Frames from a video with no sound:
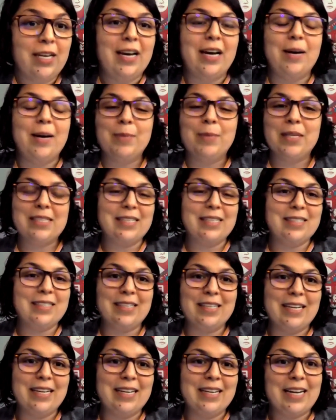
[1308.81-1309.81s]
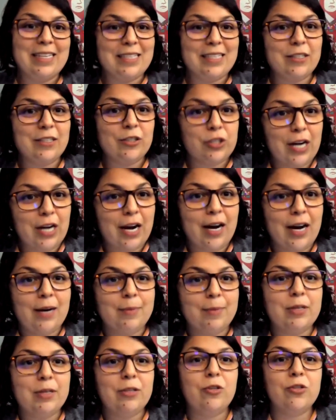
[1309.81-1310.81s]
This isn't an ideal
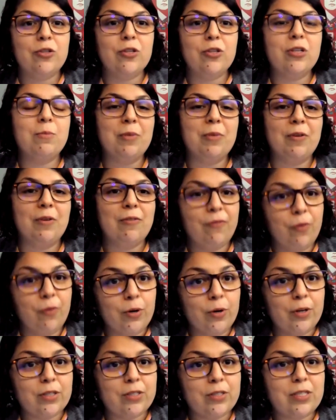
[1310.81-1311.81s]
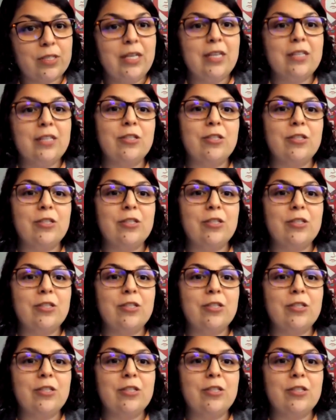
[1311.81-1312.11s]
job, and you shouldn't be forced